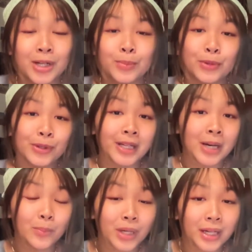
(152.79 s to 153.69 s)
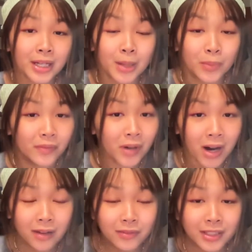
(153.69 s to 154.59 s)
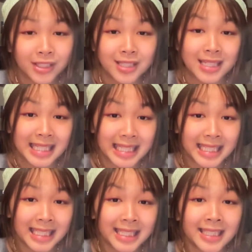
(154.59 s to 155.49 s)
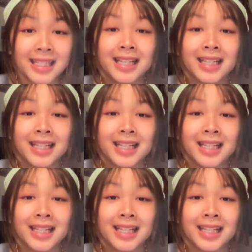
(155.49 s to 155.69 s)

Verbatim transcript: brewing up a cup of coffee or tea,